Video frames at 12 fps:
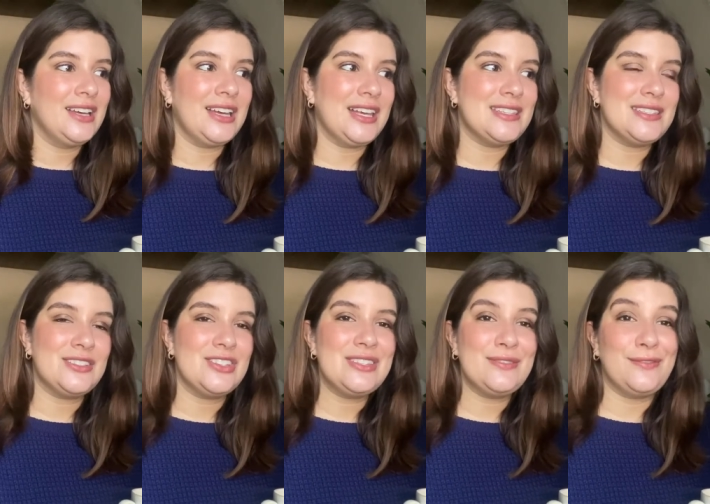it's
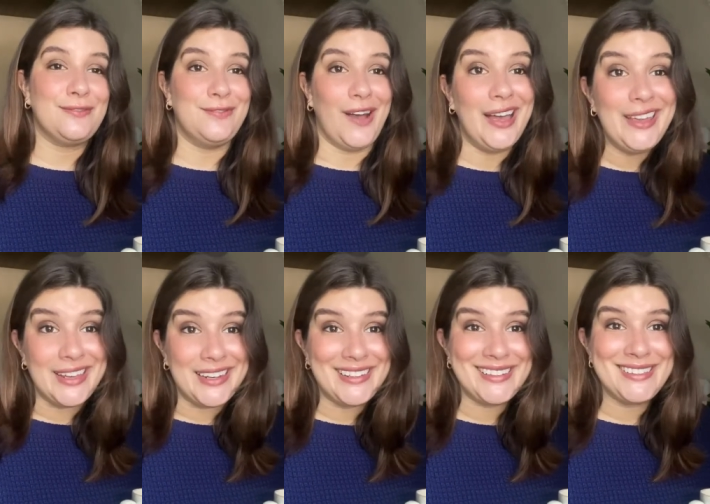just
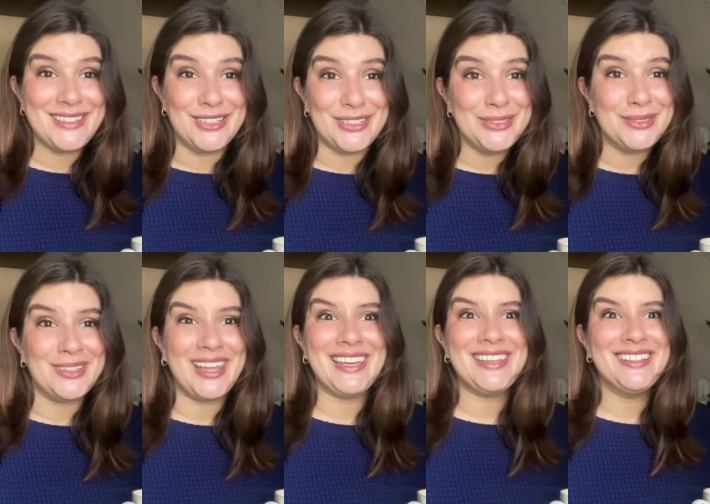fun too.
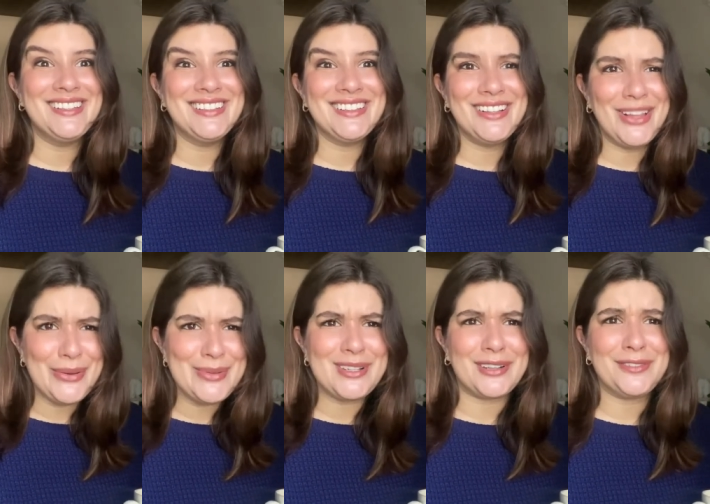Like
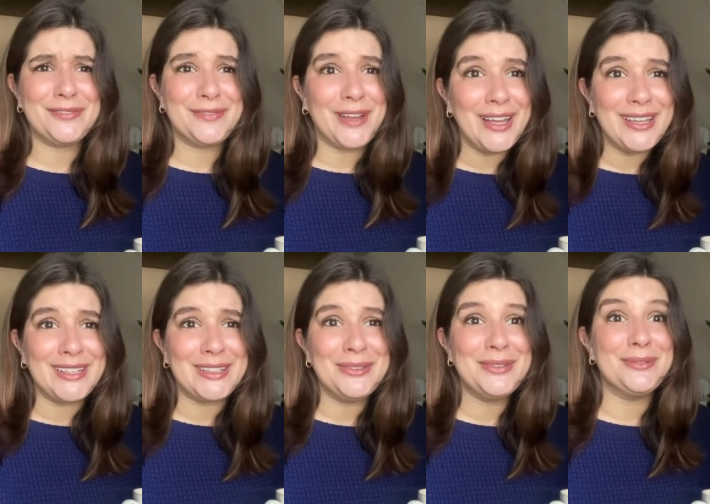clothes are
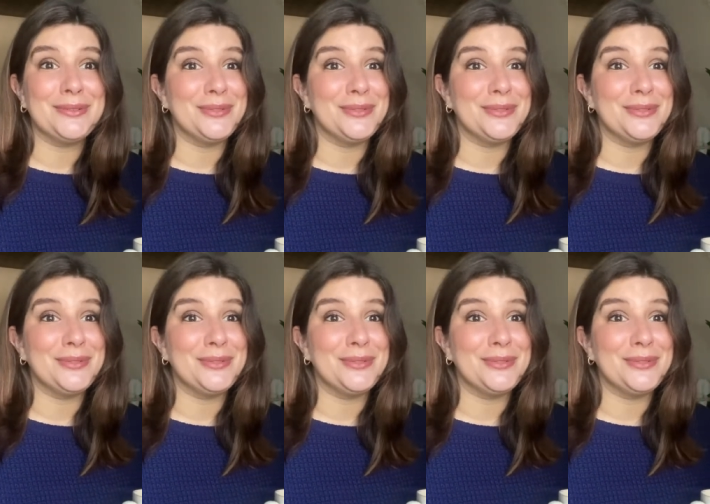fun. You can